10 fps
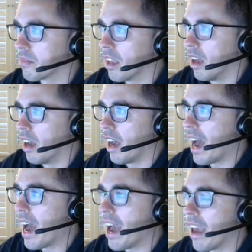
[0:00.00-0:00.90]

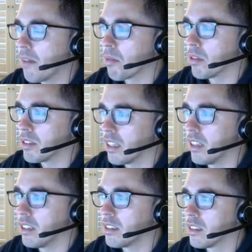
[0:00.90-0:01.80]
high
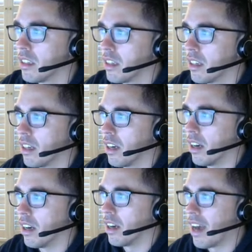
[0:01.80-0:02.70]
percentage,
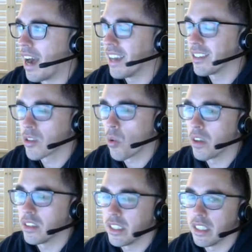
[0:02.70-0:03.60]
high
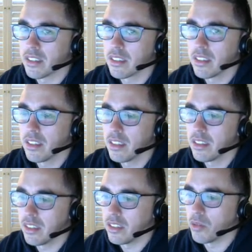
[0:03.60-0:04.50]
scoring chance
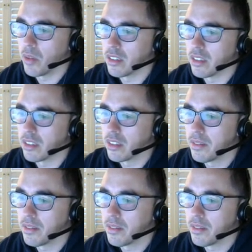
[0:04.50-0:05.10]
situations.